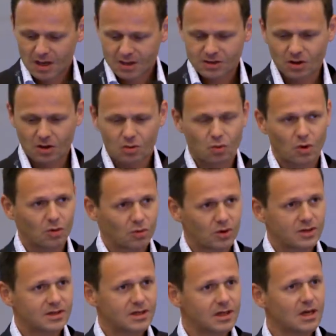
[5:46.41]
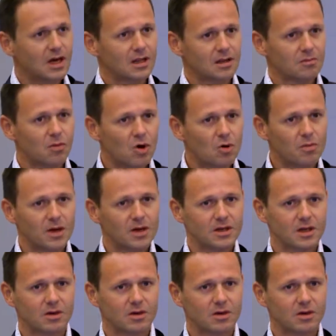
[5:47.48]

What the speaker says: So what we're seeing at the moment,